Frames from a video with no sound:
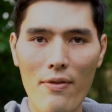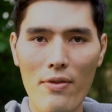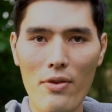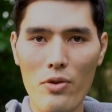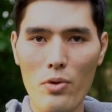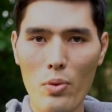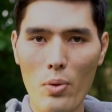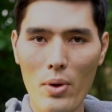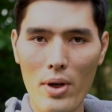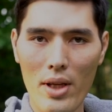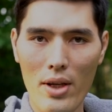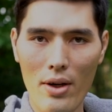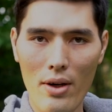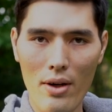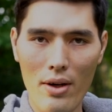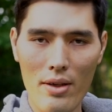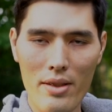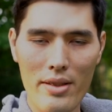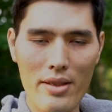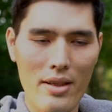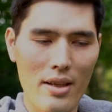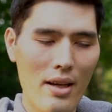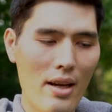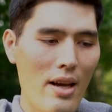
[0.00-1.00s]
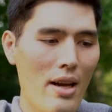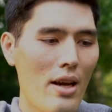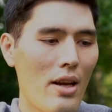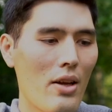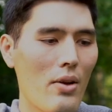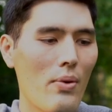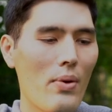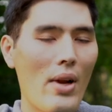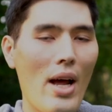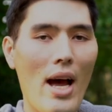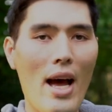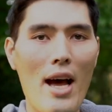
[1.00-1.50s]
for 20 yards.
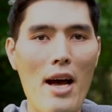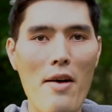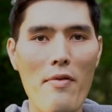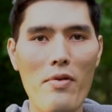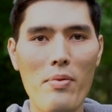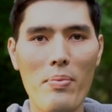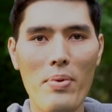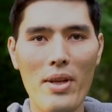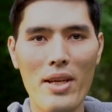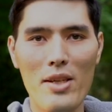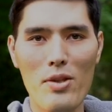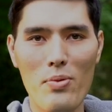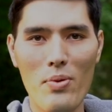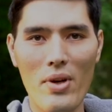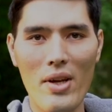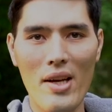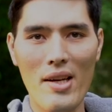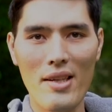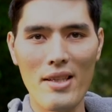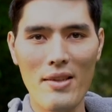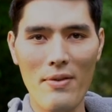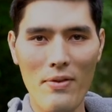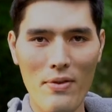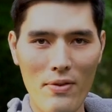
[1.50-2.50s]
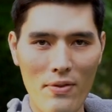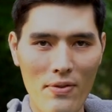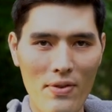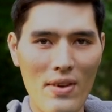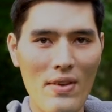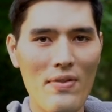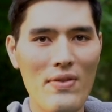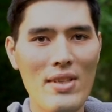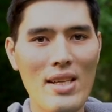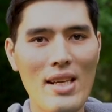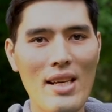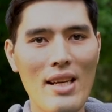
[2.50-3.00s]
You would have a place where you held it for
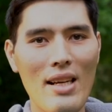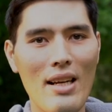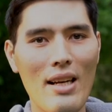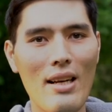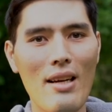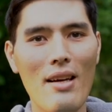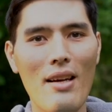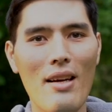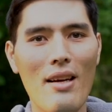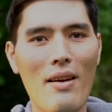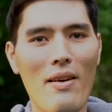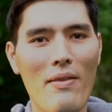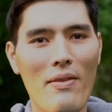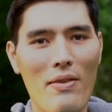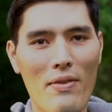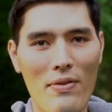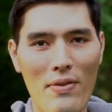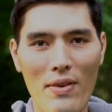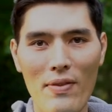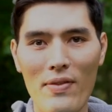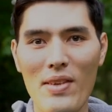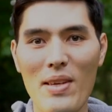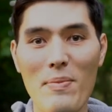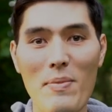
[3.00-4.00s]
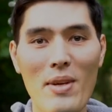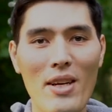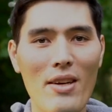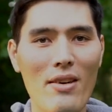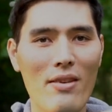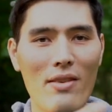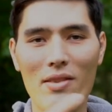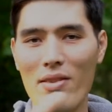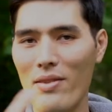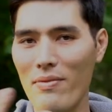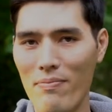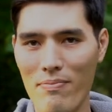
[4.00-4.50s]
15, for 50
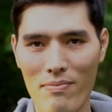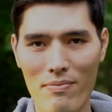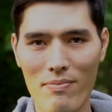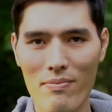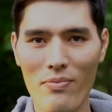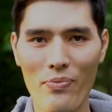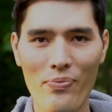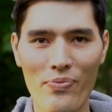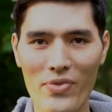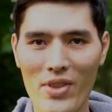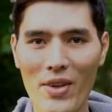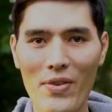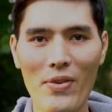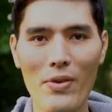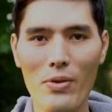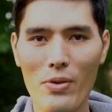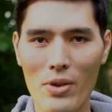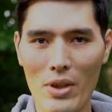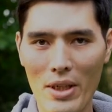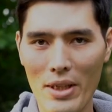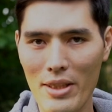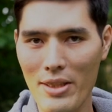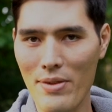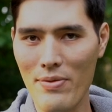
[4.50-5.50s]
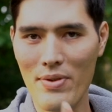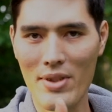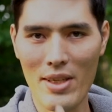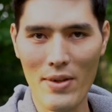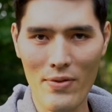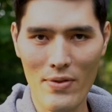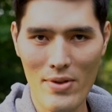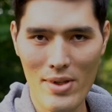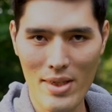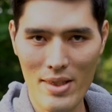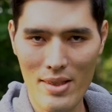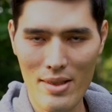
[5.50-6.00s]
meters. Different crawls for
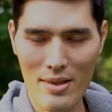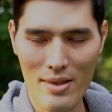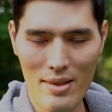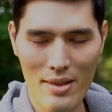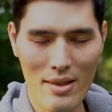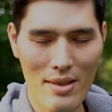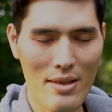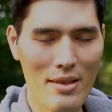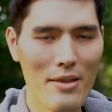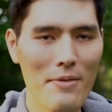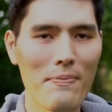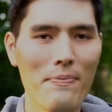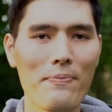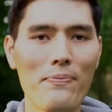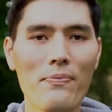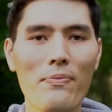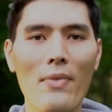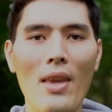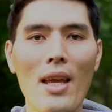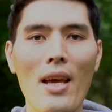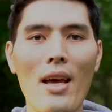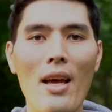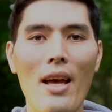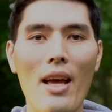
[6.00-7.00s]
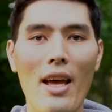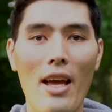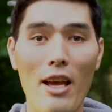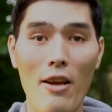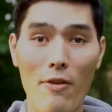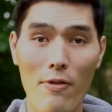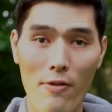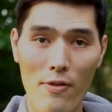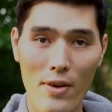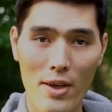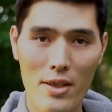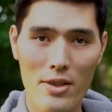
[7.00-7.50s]
different distances. A
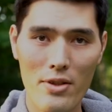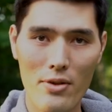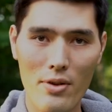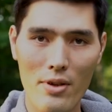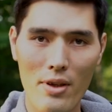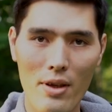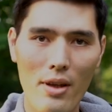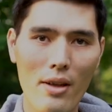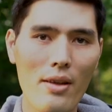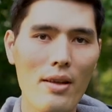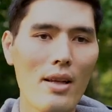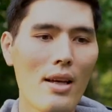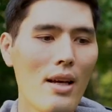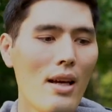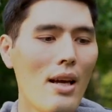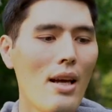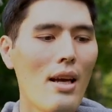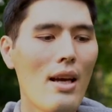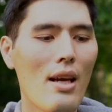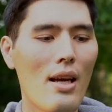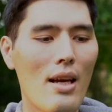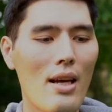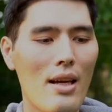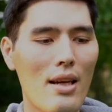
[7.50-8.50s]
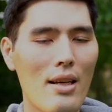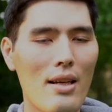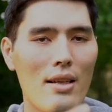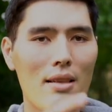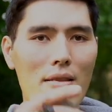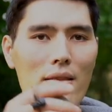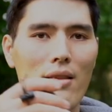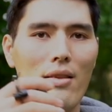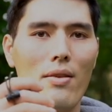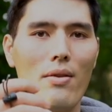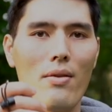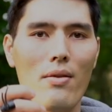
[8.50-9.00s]
fixed crawl
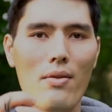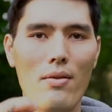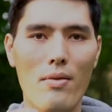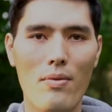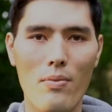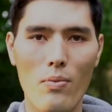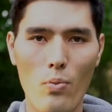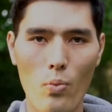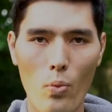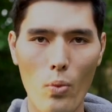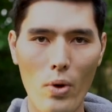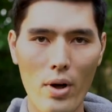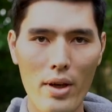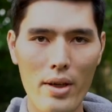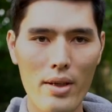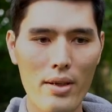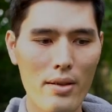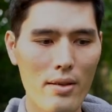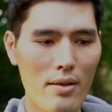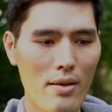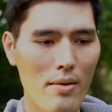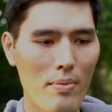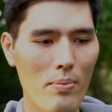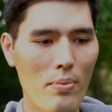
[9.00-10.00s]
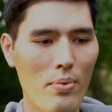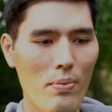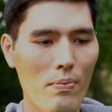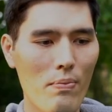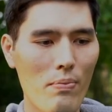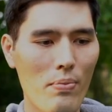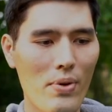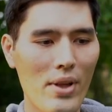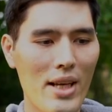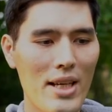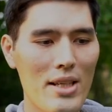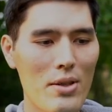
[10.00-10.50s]
is one
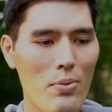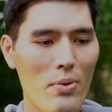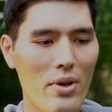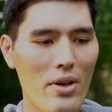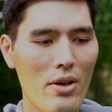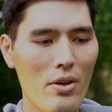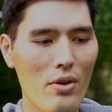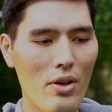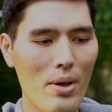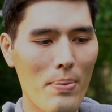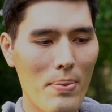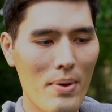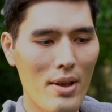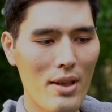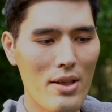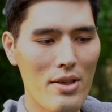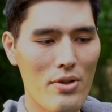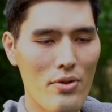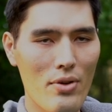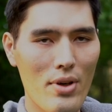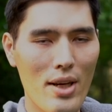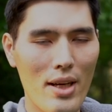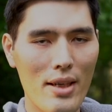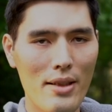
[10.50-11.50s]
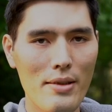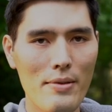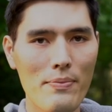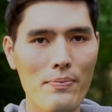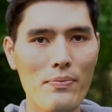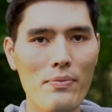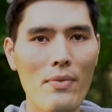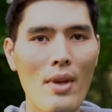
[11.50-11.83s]
place where you're gripping the string